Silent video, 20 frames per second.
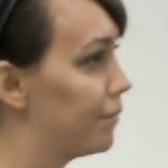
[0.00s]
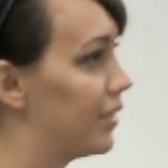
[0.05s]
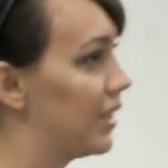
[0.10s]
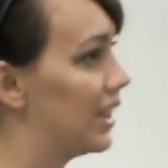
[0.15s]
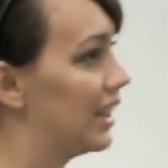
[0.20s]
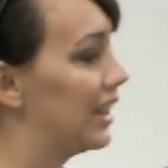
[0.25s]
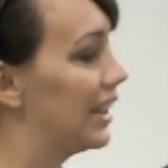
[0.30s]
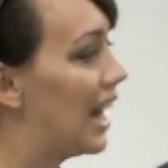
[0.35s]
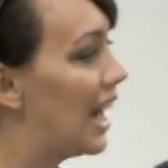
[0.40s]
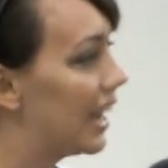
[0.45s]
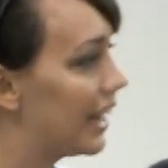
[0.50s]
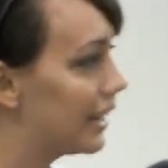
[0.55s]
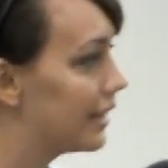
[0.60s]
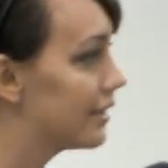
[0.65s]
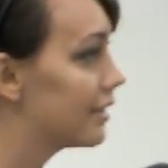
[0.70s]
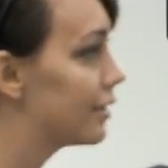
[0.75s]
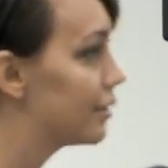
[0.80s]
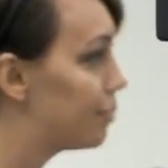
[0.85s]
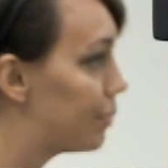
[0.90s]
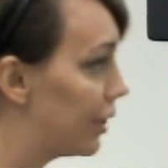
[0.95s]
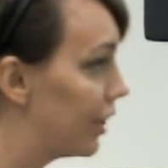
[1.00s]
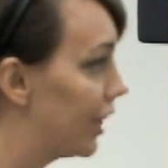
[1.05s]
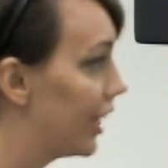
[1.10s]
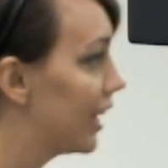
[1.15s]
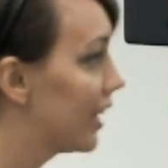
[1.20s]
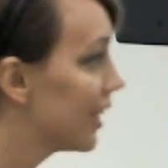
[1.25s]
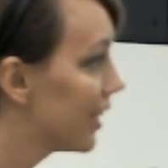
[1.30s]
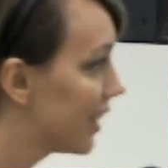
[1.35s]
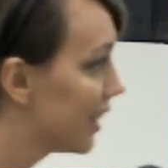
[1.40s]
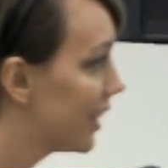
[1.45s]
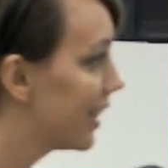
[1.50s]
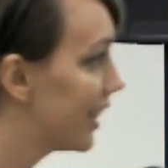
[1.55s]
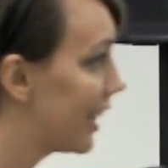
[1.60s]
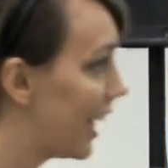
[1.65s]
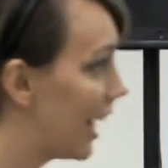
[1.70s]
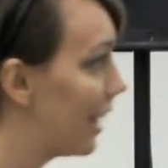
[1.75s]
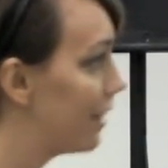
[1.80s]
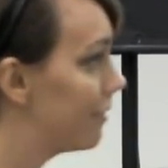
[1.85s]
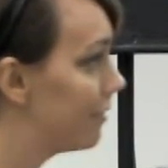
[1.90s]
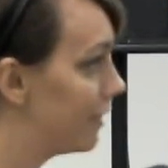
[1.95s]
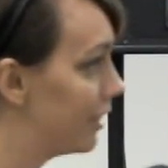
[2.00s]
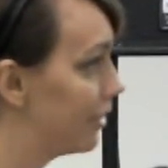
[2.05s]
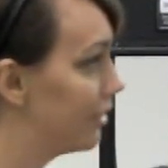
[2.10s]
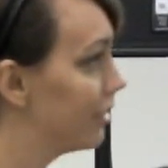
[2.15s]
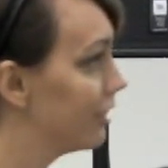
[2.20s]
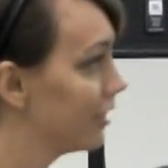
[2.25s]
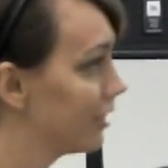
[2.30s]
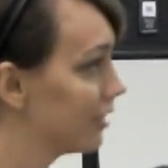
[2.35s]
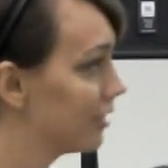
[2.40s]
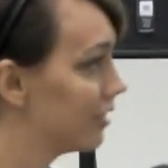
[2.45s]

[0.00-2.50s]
lion spirit that I feel